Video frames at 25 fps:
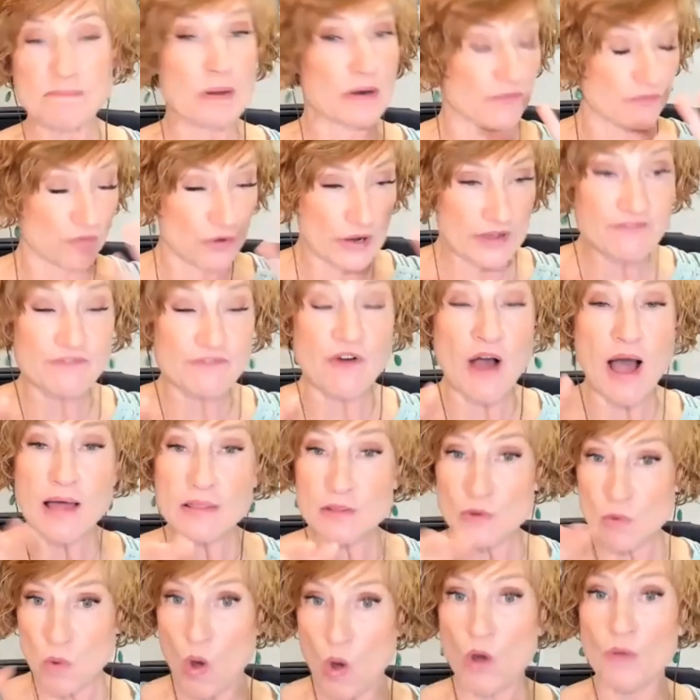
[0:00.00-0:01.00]
But if we
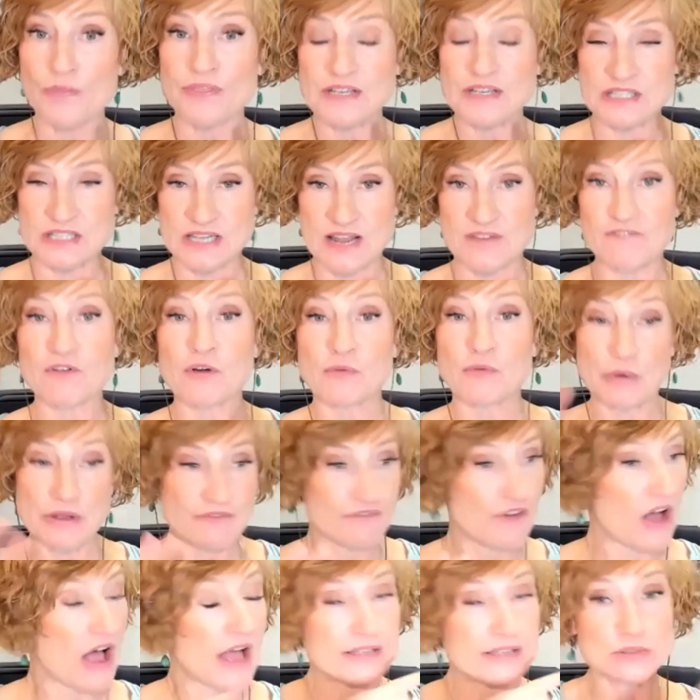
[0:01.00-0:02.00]
follow all these, we
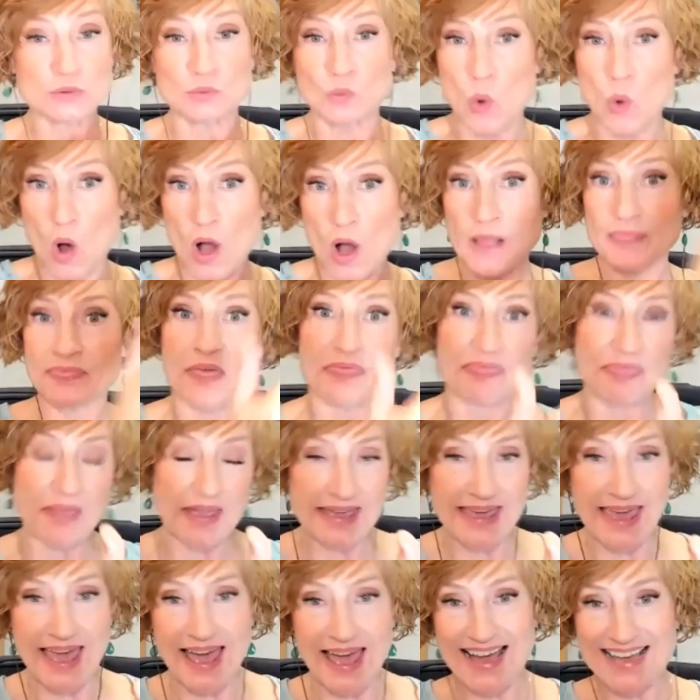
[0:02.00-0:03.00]
find a want that
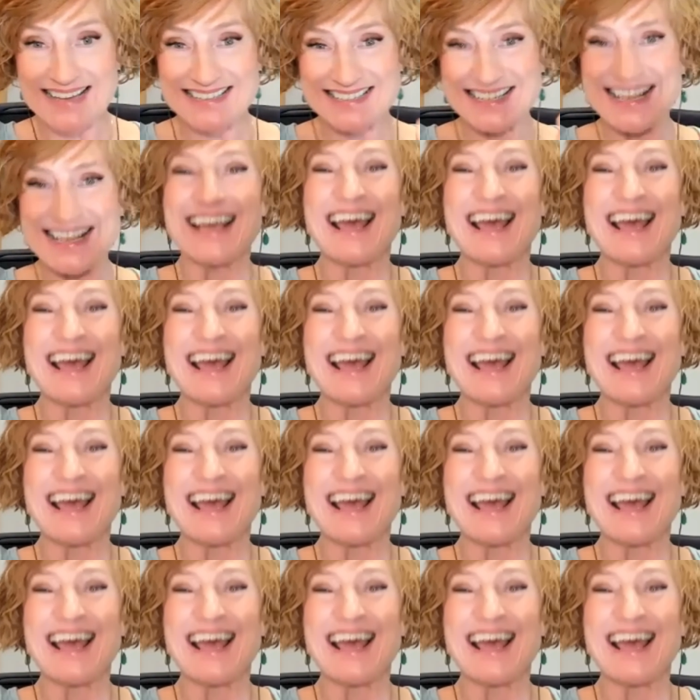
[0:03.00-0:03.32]
they get,